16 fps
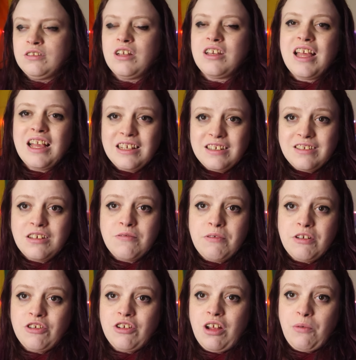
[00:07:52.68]
The next
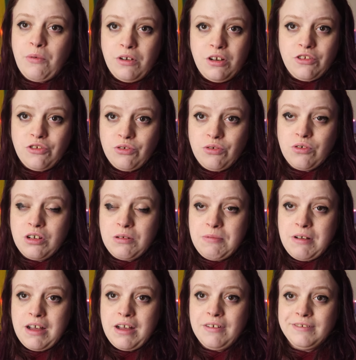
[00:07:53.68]
admission I want to talk
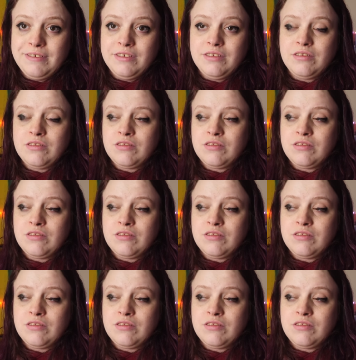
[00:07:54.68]
about